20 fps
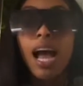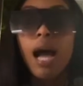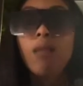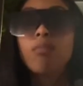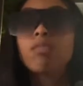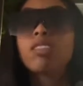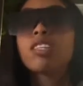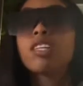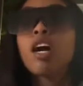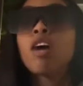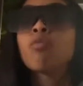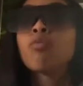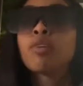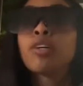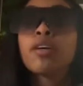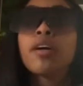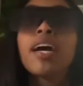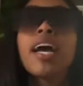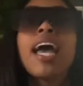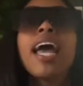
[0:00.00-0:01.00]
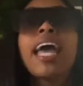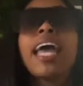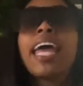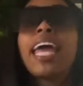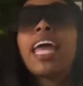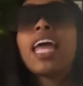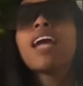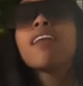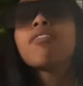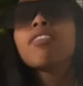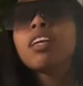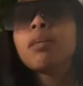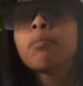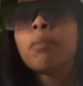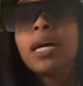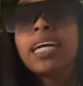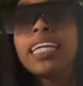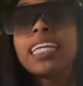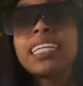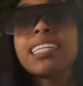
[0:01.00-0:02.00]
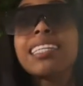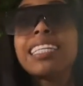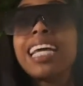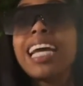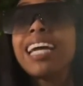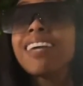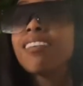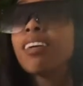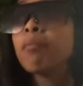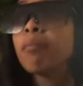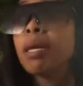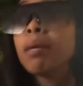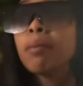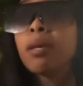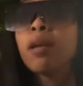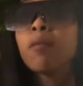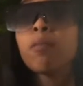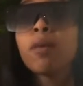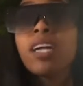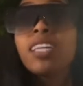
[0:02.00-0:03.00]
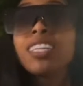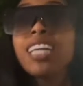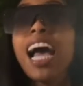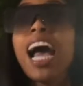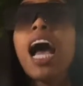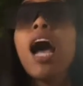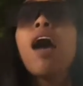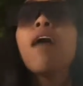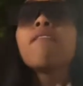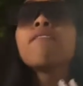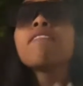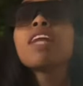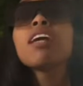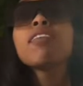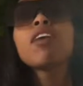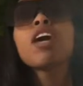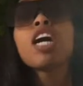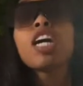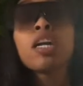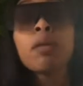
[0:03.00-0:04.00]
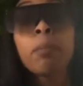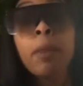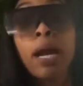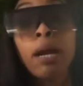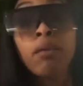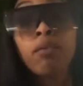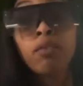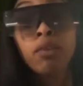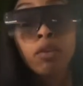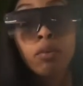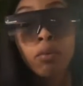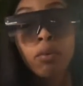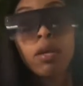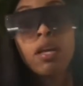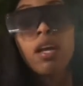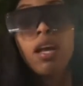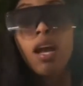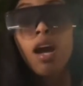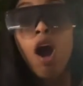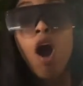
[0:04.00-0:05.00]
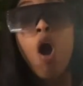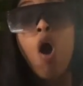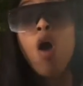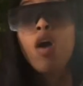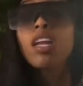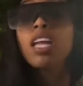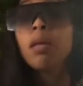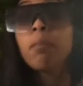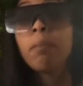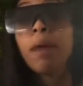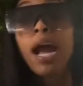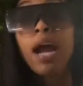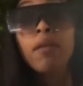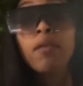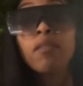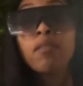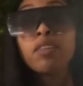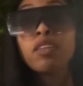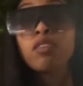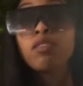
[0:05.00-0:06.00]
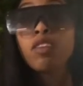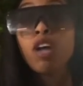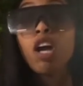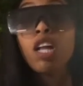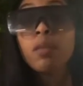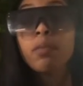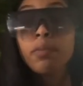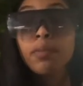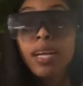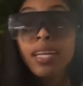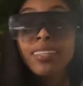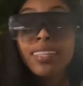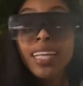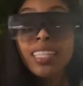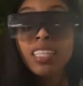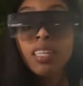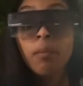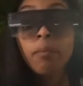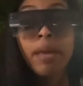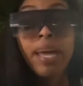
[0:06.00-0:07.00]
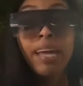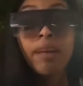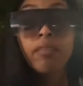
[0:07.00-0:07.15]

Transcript: I'm so real. Everybody that's ever met me in person, I have never heard a bad review. Only bad reviews, only people that say something